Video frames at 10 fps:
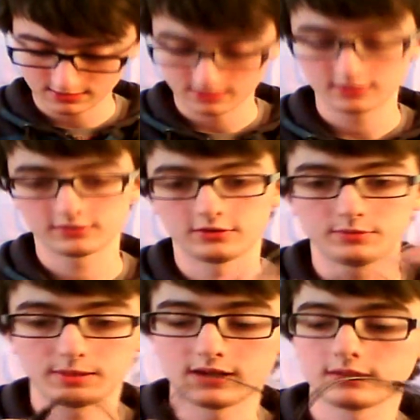So you
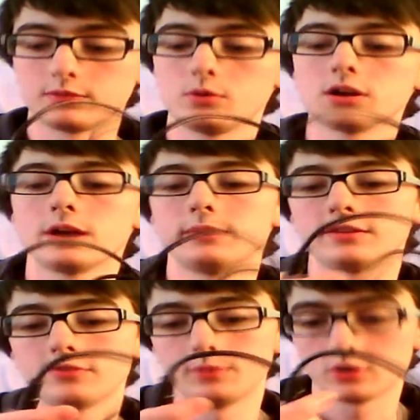plug the one coming
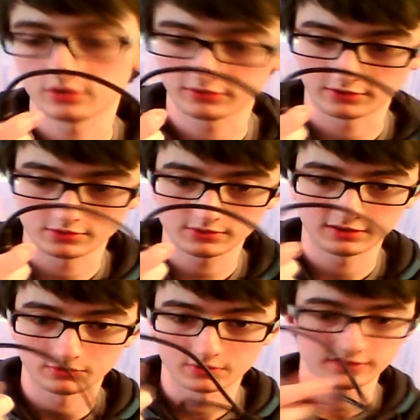from your console into
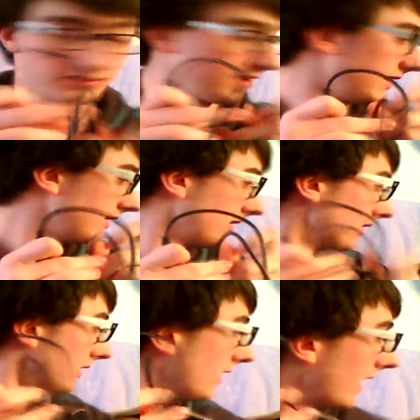one side,
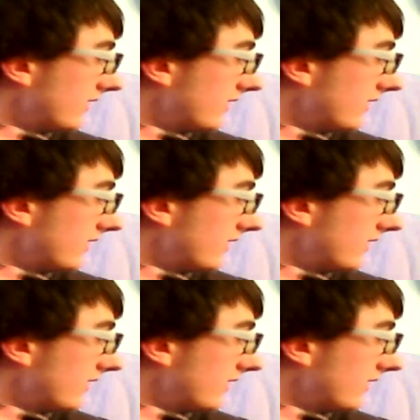and